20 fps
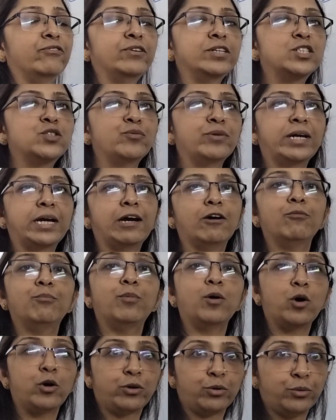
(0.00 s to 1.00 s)
which we have
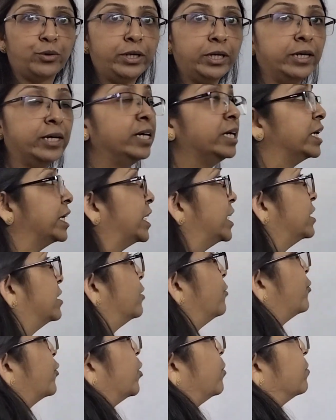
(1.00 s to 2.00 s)
borrowed
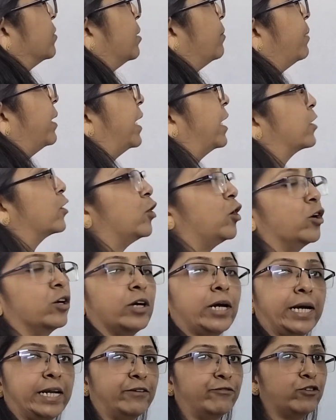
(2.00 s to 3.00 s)
either from the bank or
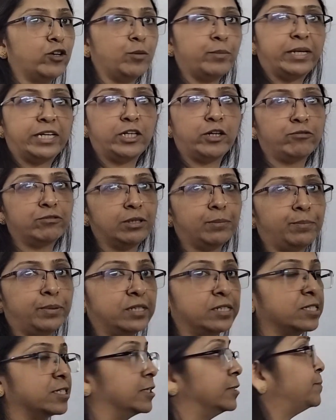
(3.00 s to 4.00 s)
from any of the
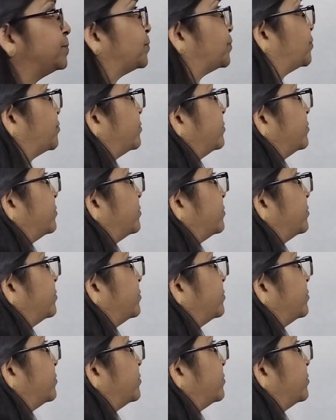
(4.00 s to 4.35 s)
person.